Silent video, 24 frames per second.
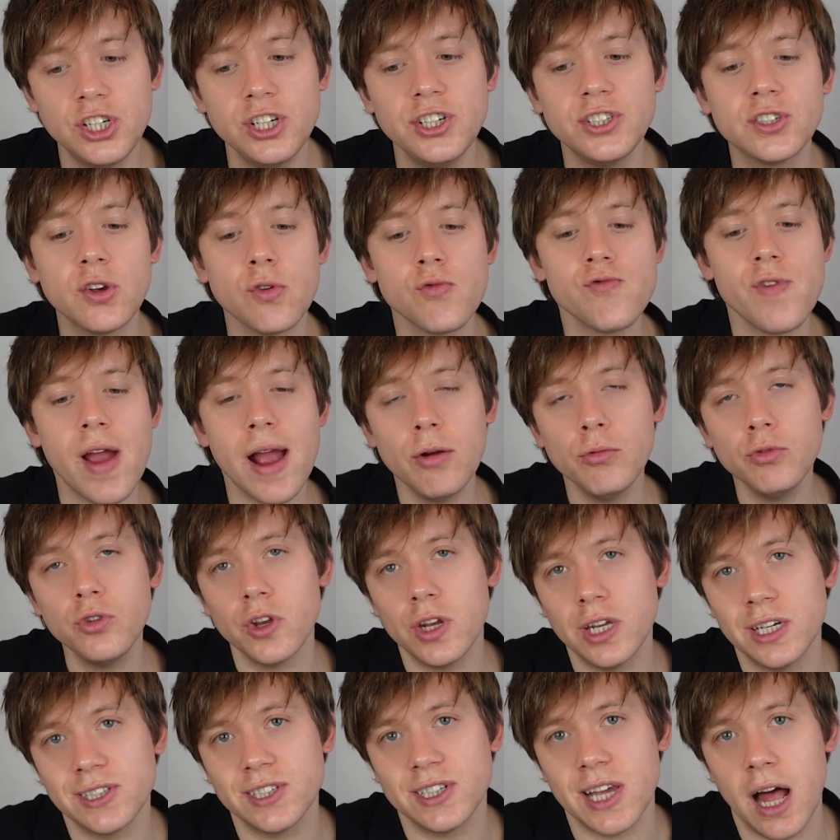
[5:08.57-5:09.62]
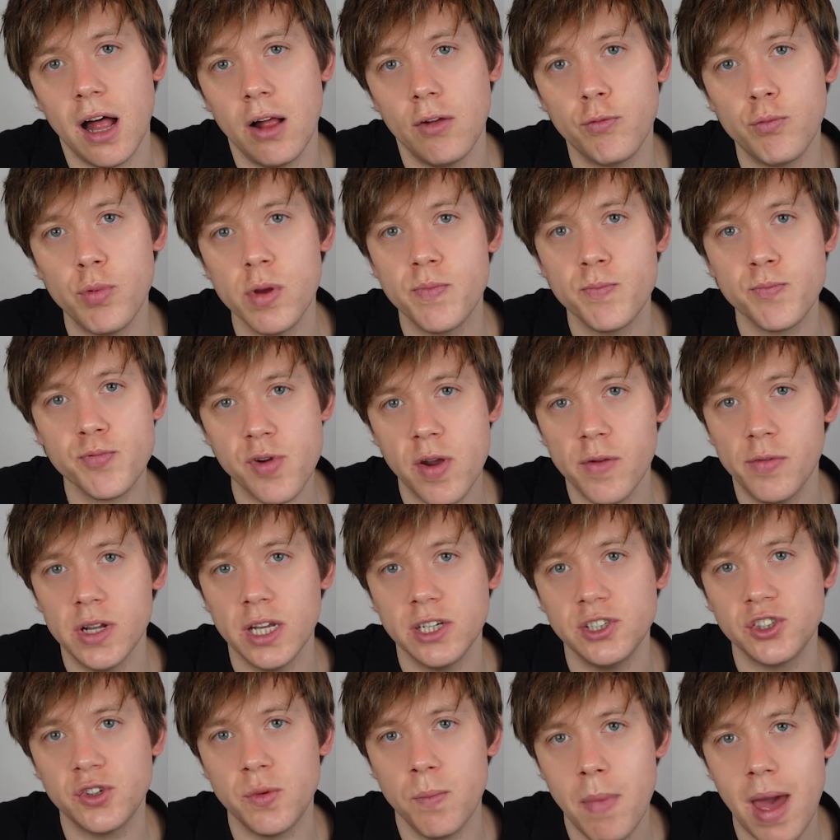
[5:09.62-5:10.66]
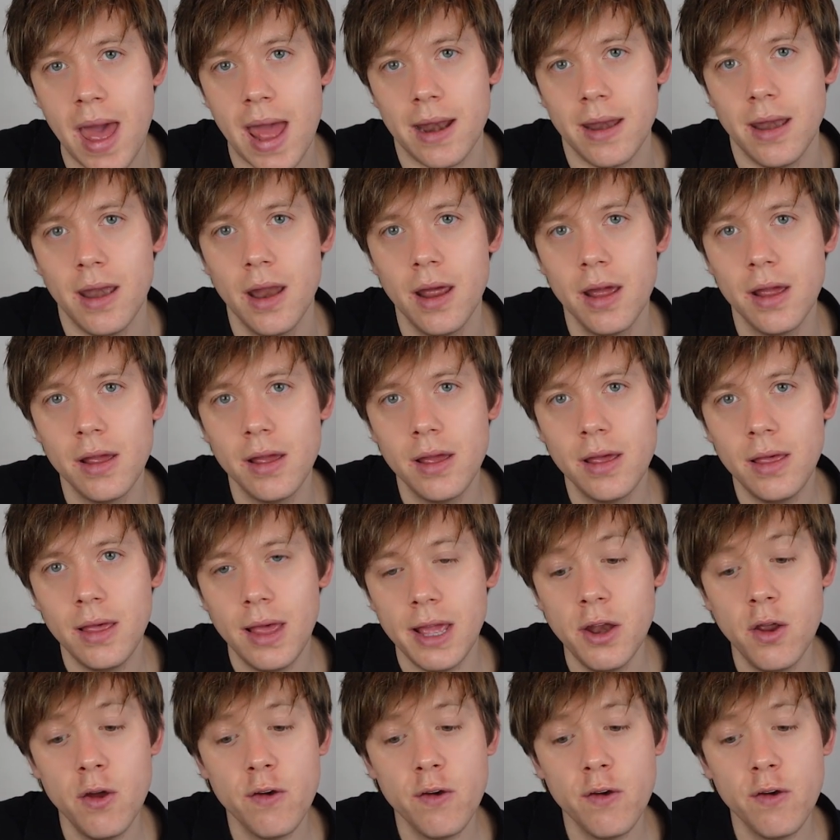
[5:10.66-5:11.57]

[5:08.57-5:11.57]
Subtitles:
surrounded herself with privileged men. In her